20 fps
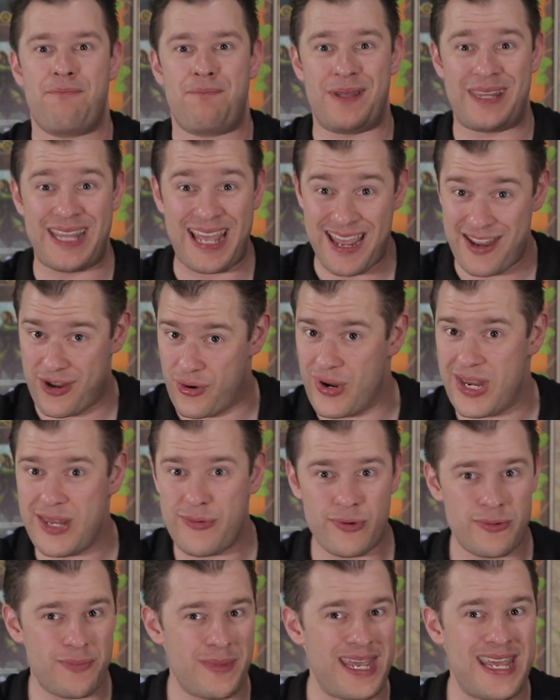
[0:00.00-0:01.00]
But they
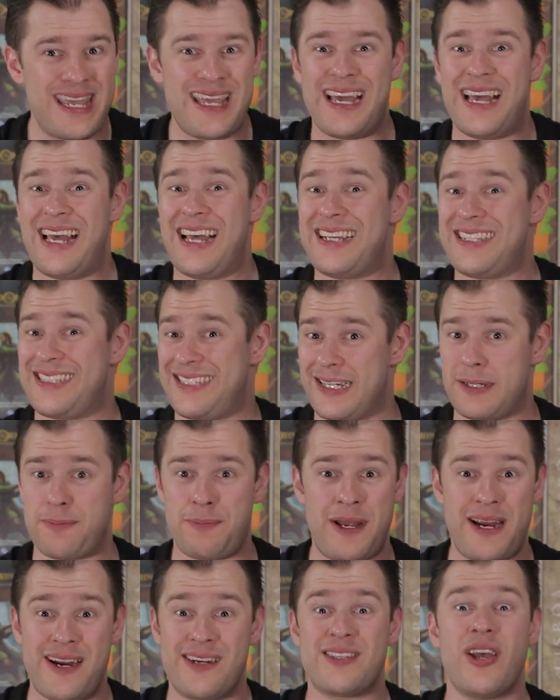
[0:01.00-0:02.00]
agreed with me, 6
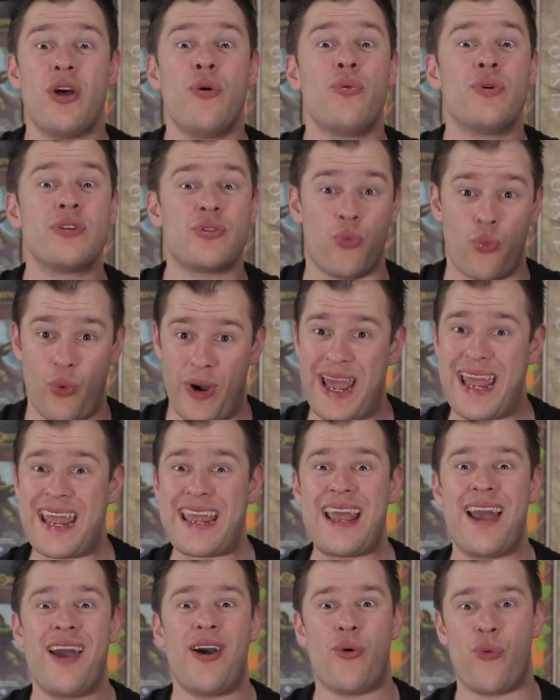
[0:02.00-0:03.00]
players was
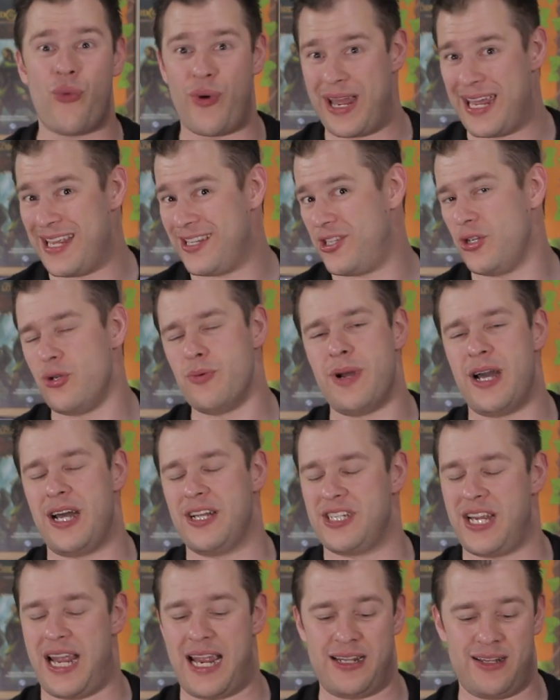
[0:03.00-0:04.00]
way, way too
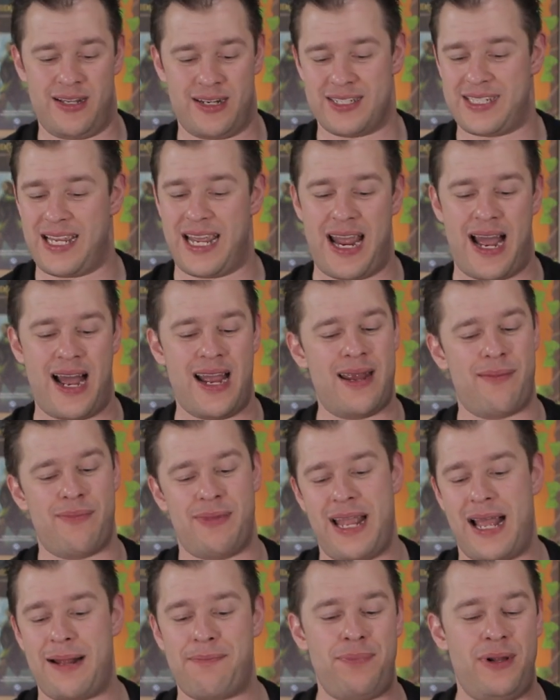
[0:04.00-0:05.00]
much. And like I say, I
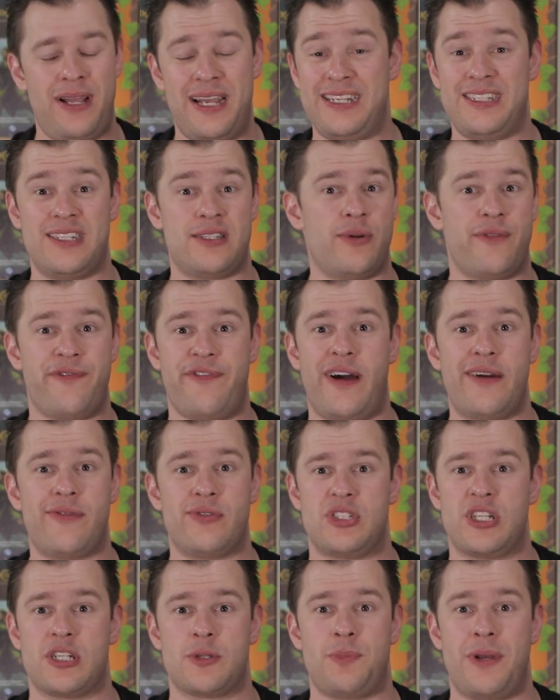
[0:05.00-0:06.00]
am not playing this with 5
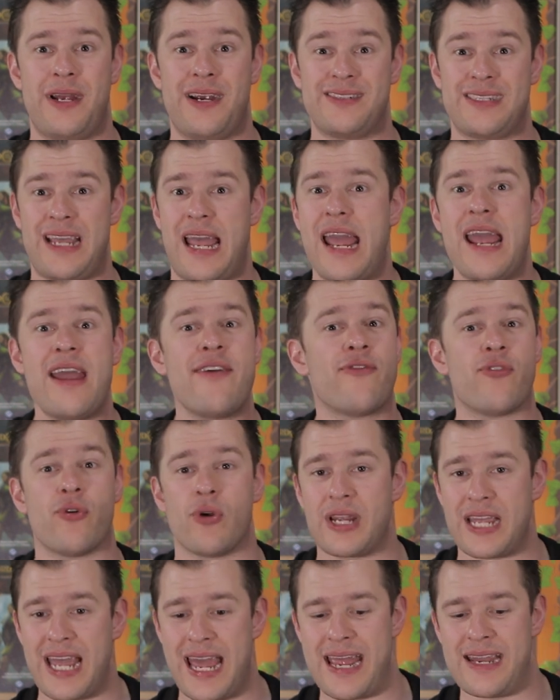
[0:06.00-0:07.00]
or 6 players
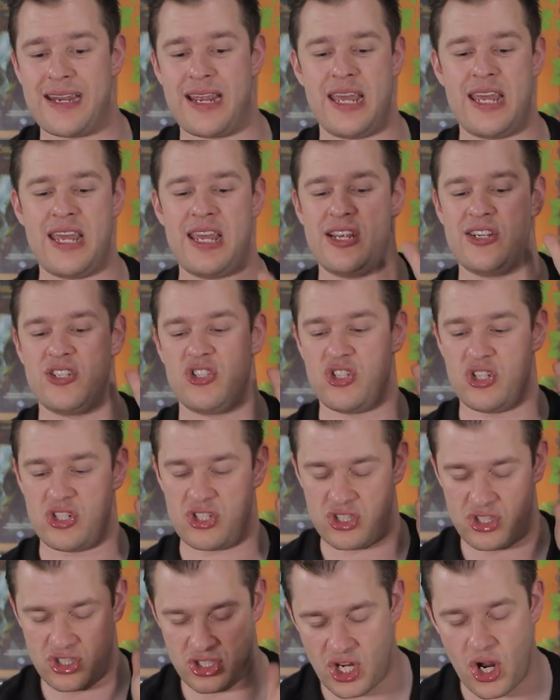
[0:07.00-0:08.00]
ever again. It is
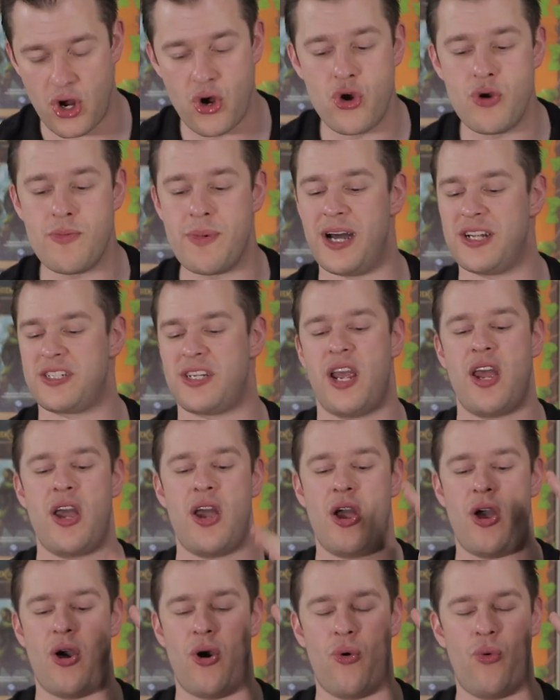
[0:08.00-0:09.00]
just too much.
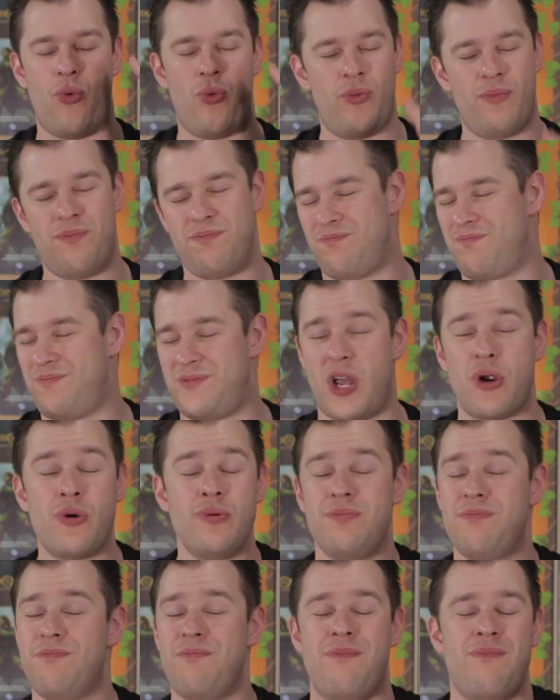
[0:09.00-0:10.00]

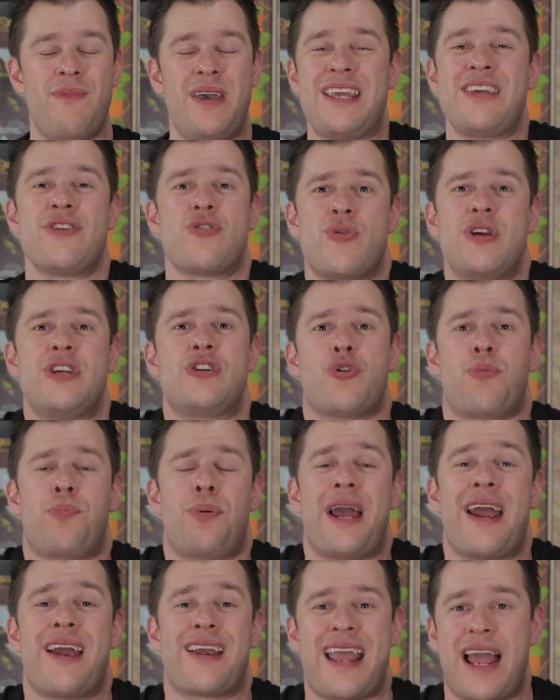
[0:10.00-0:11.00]
Don't increase your
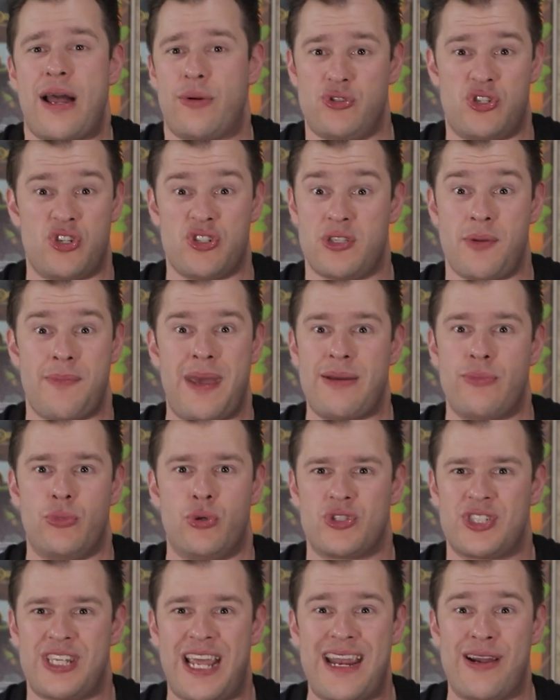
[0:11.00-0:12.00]
player count just to make
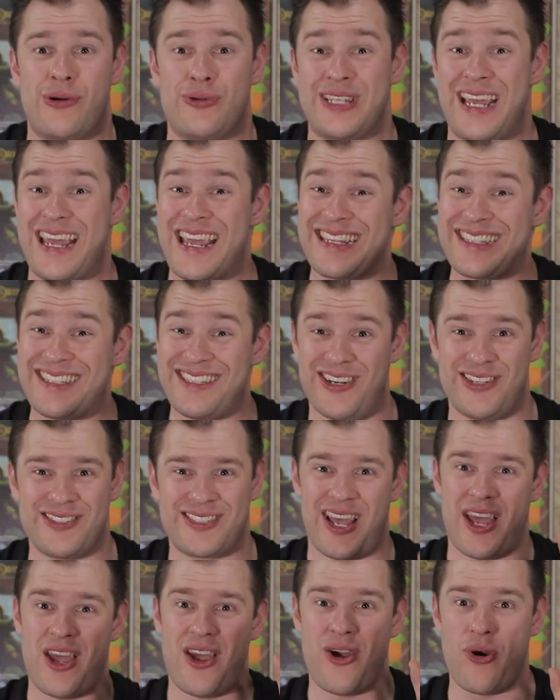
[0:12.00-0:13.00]
more sales. It's
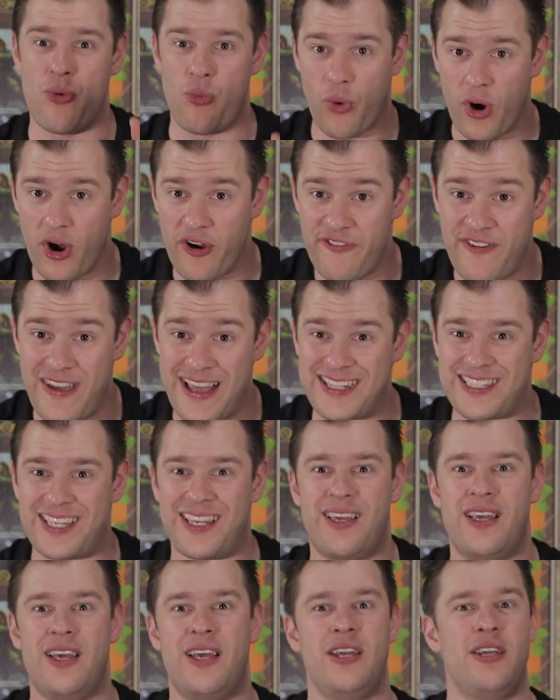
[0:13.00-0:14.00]
not worth it.
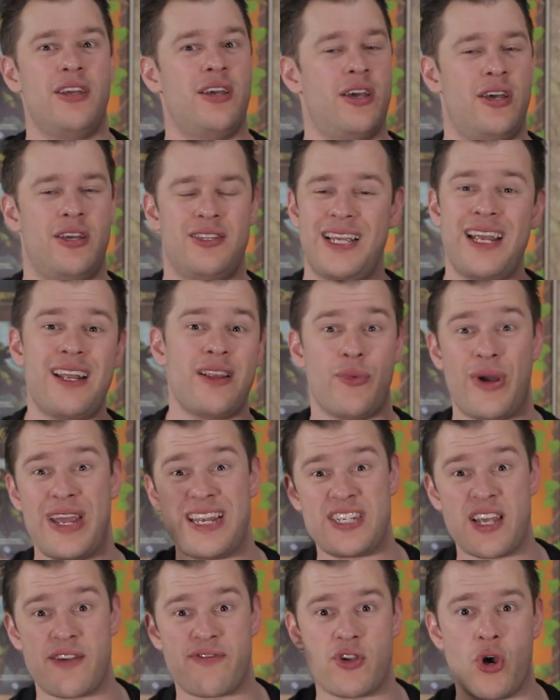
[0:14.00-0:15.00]
Take it
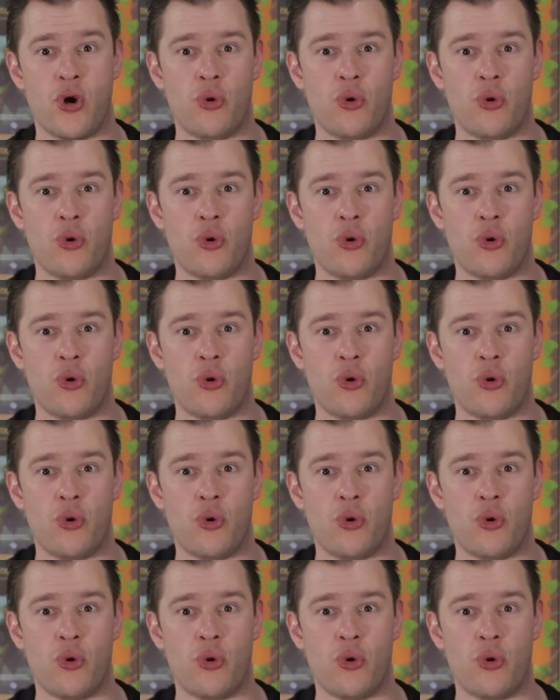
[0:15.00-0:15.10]
away, Jeff